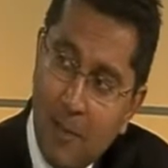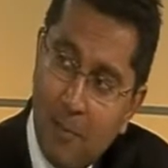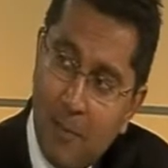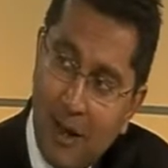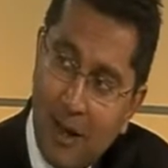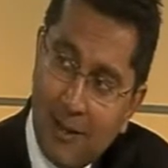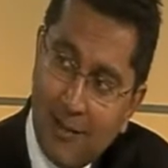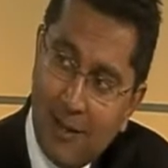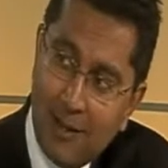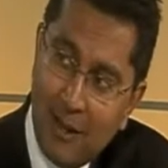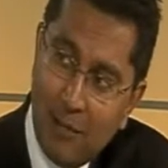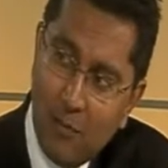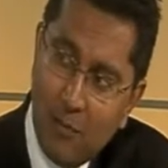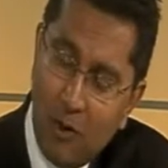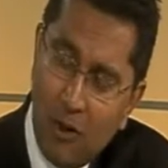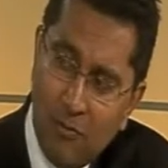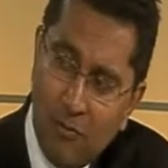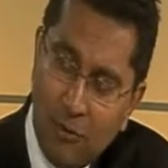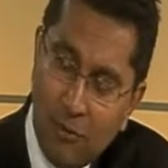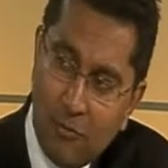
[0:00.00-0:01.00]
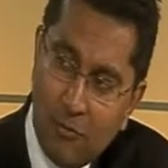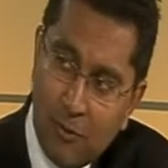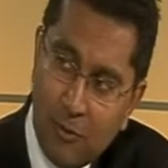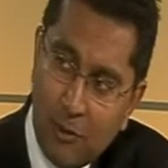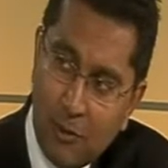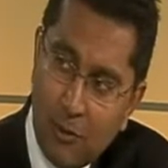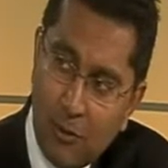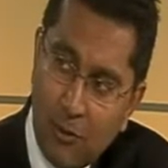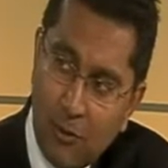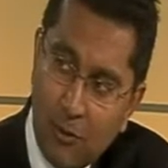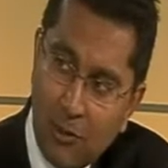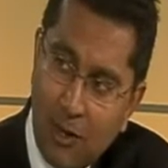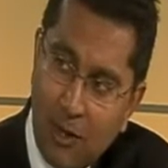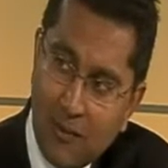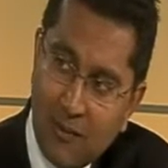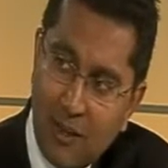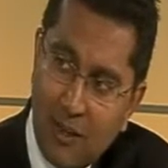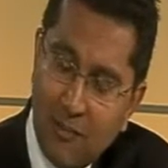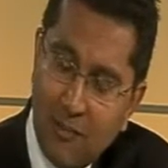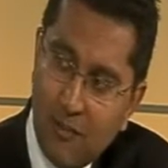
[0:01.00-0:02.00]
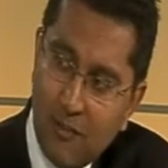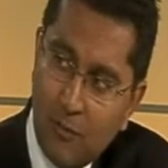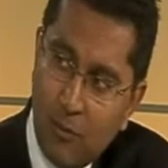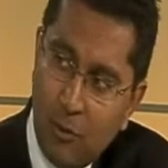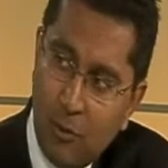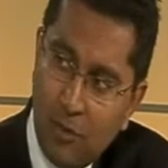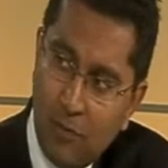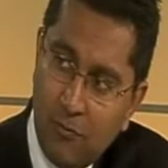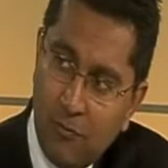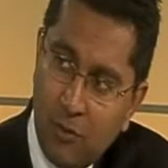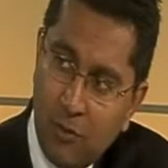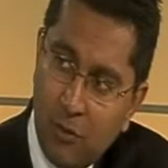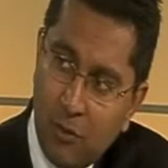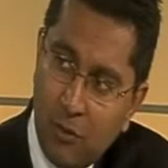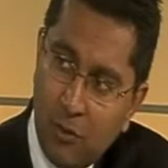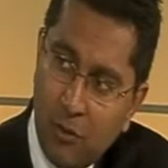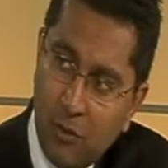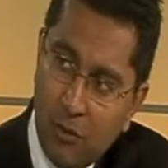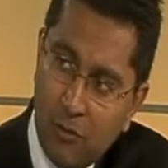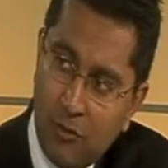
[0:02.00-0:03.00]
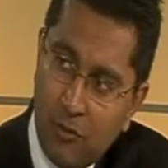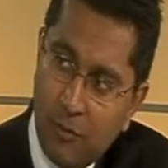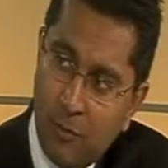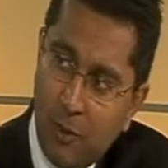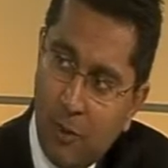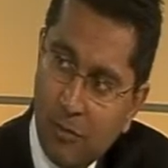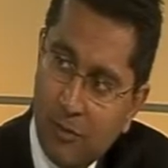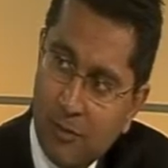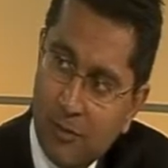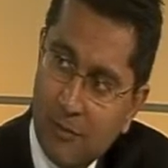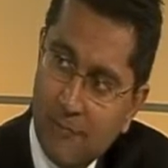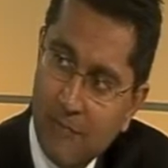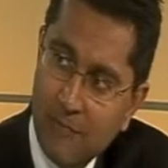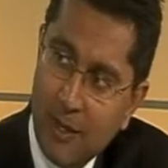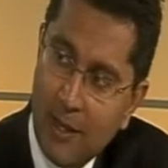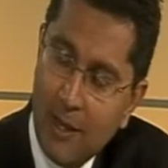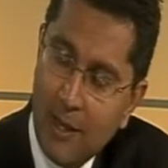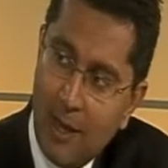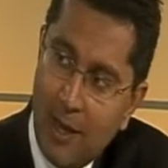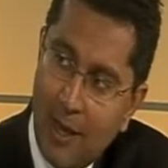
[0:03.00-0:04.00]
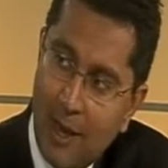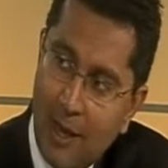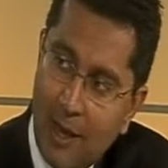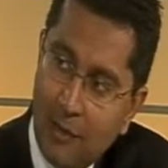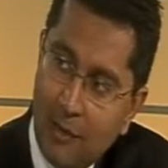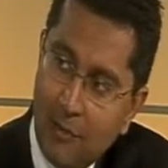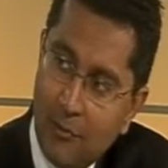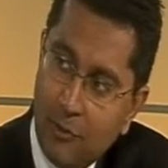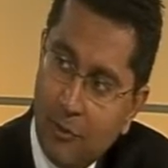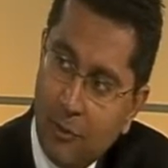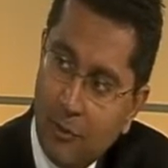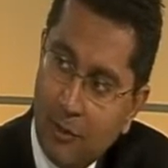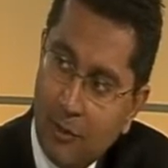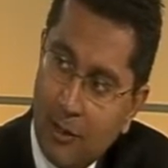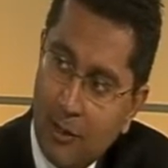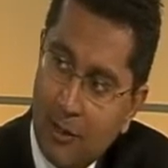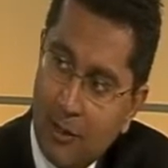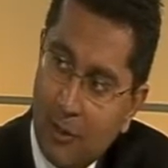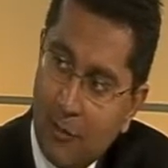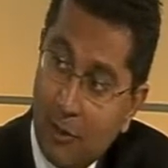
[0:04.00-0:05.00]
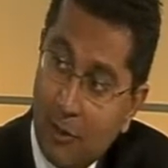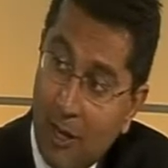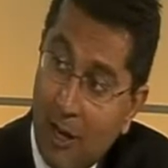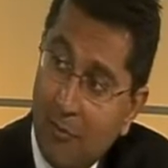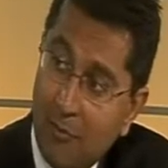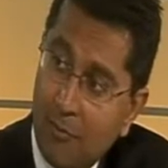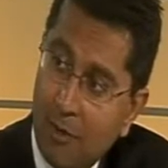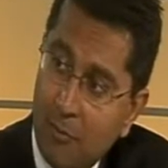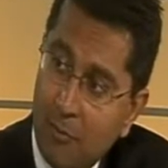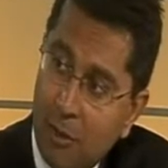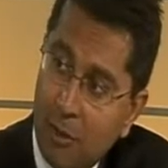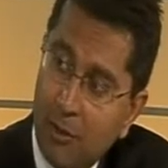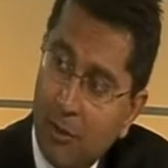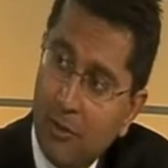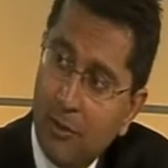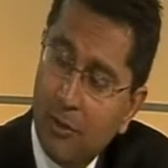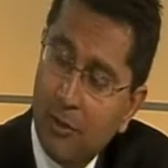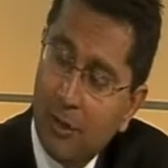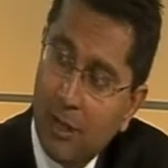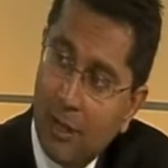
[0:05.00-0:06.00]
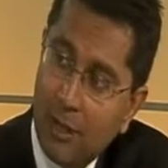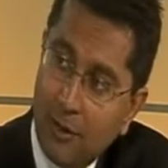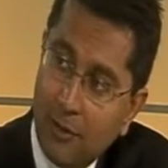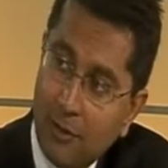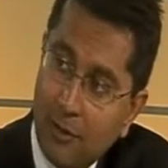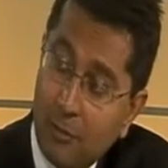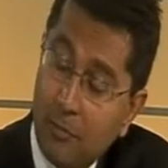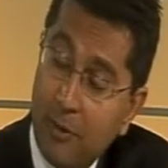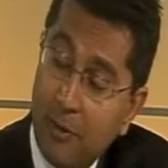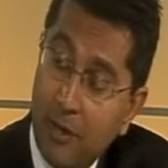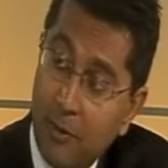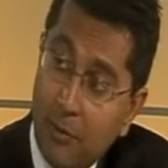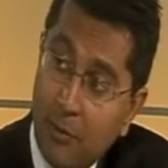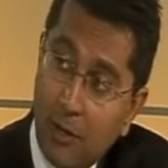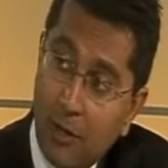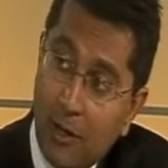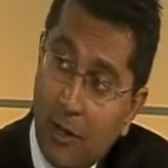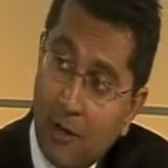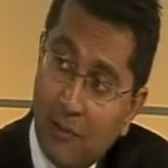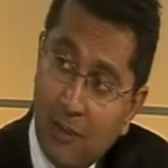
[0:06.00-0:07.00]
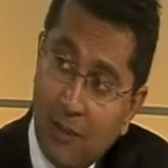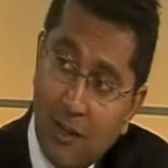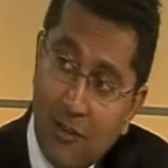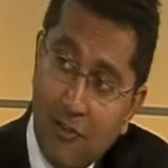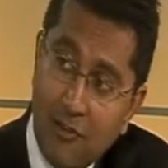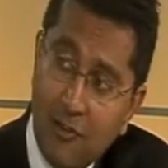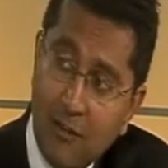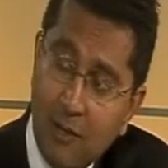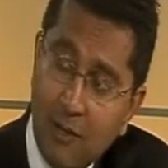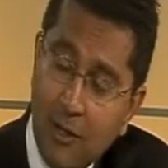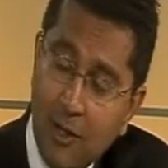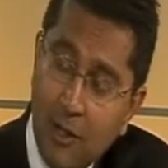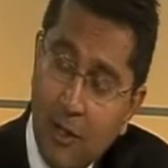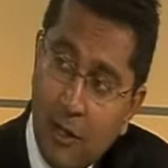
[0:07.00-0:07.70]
But often from an organisation's point of view, the horse is bolted and you're in recovery mode, and you're a big organisation.